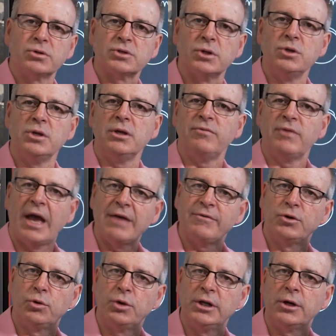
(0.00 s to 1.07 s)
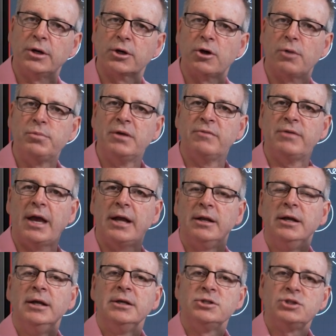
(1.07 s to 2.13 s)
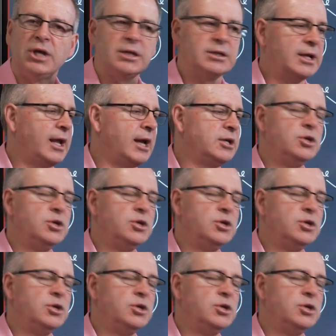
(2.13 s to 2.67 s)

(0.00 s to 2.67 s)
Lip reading: So if you haven't already got a copy of that, check that out.